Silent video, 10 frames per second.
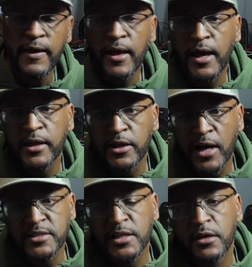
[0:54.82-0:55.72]
And
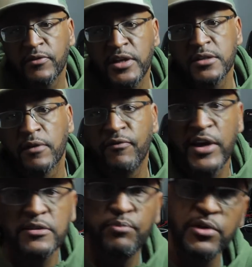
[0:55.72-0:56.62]
I sell these on
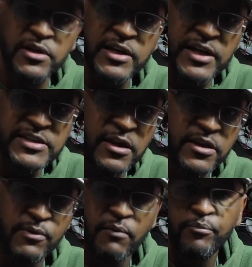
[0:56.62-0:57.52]
Facebook and I sell
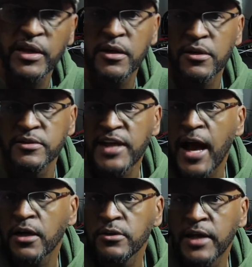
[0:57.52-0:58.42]
them on
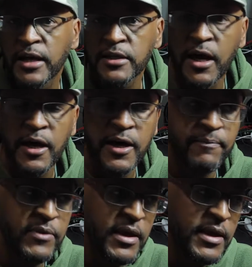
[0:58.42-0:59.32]
BigKurtTackle.com.